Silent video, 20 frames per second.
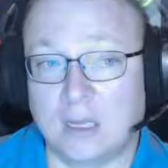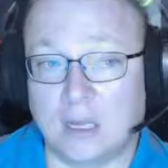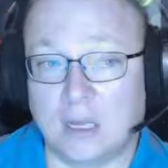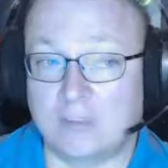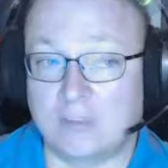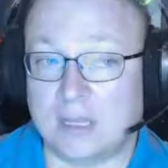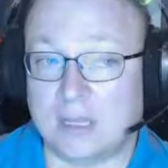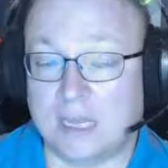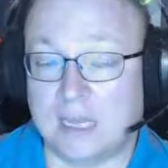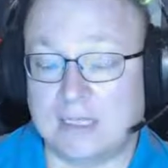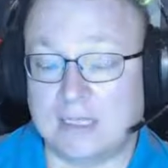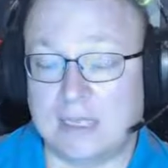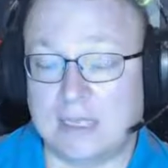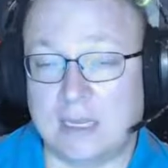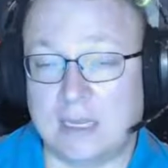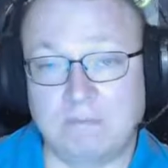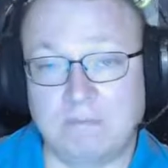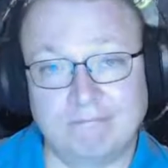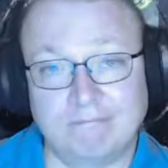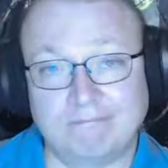with that said,
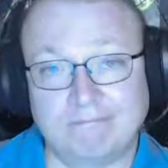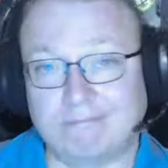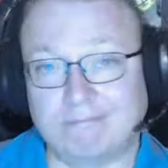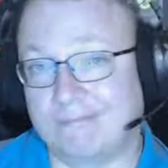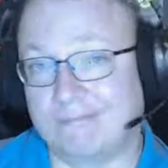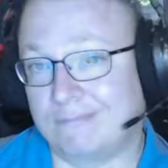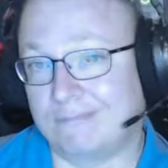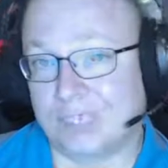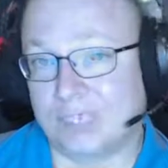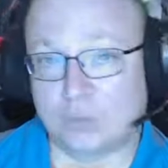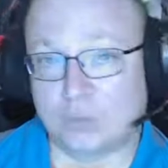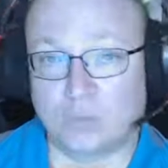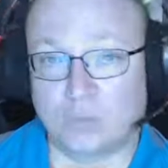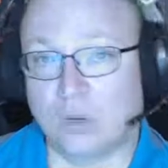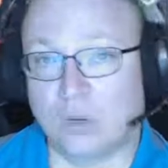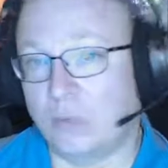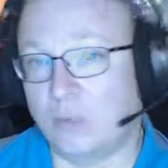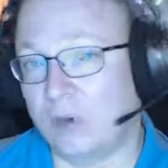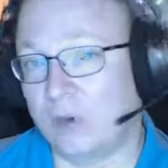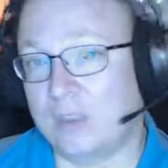just one
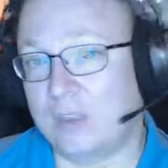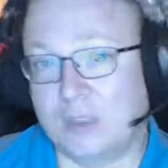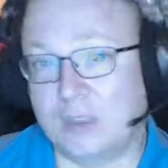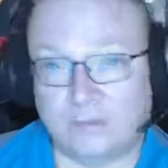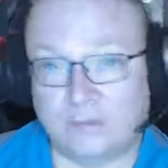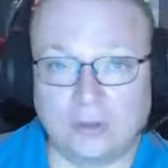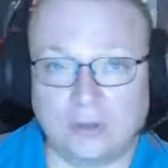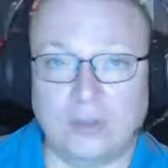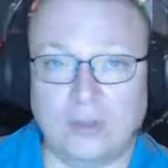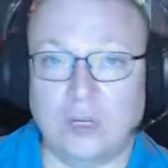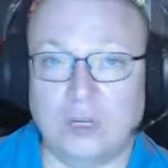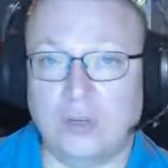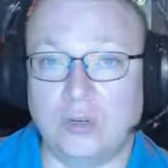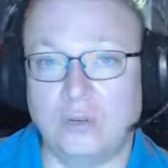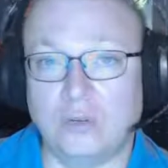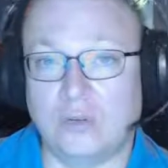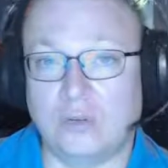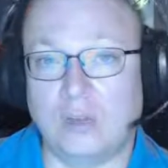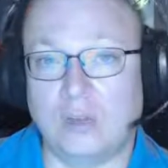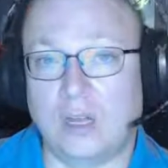more thing for you to noodle
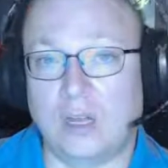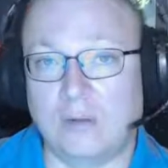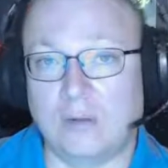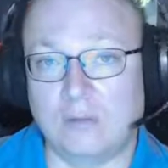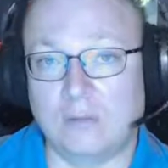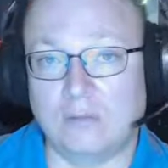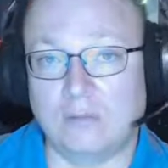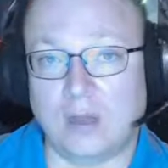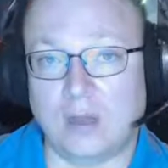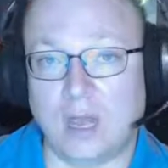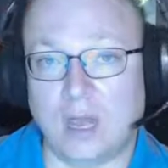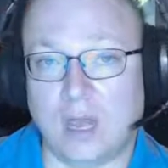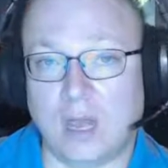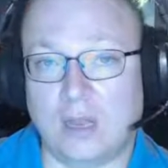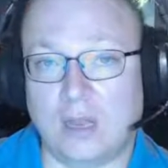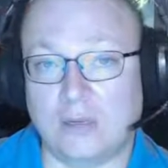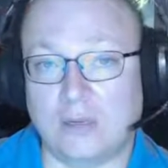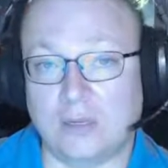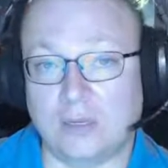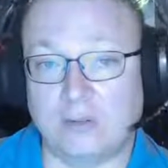on
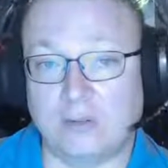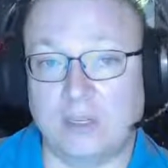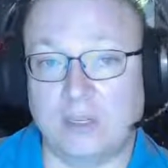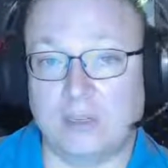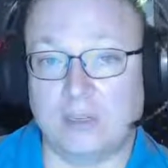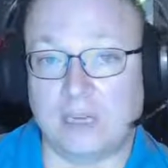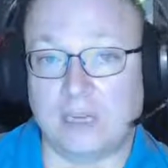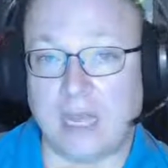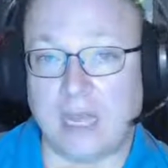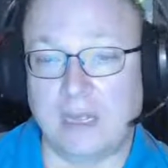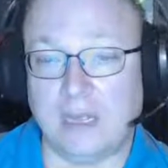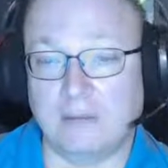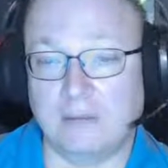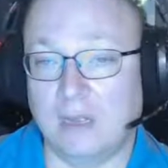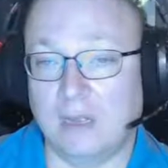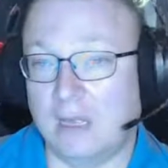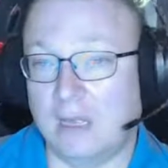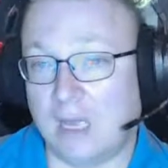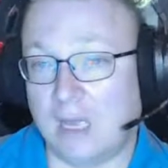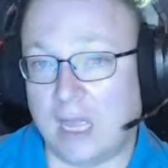during your day,
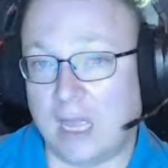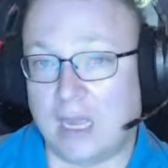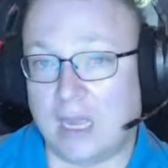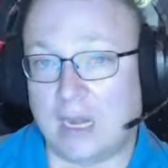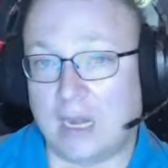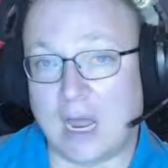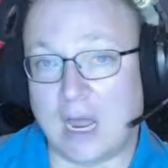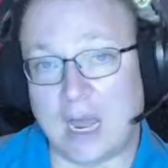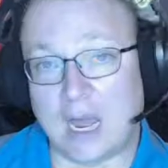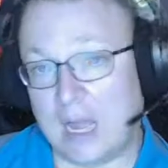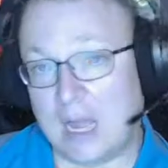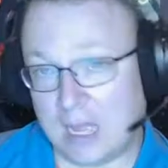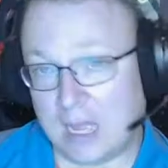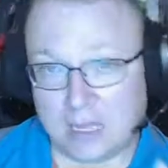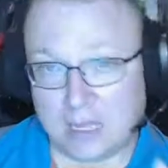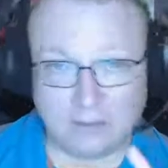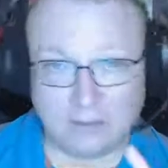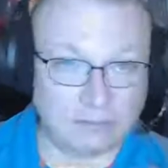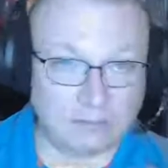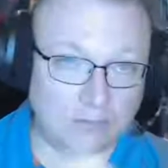and I
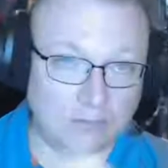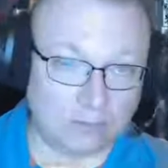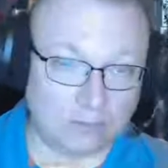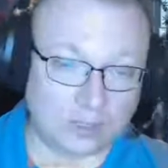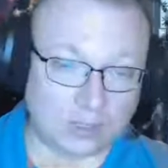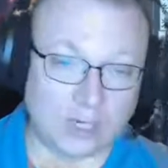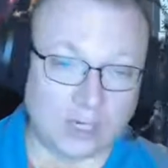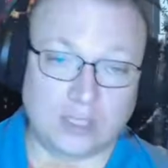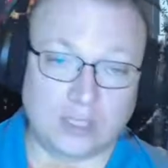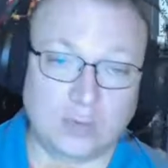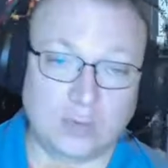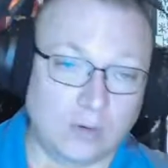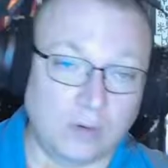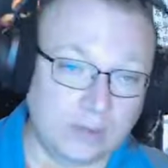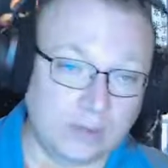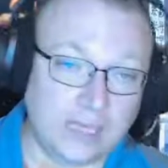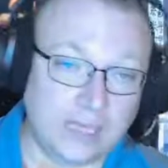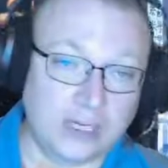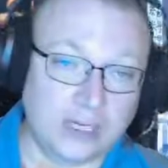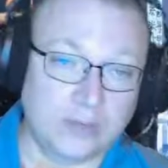will talk to you all
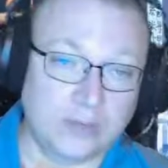later.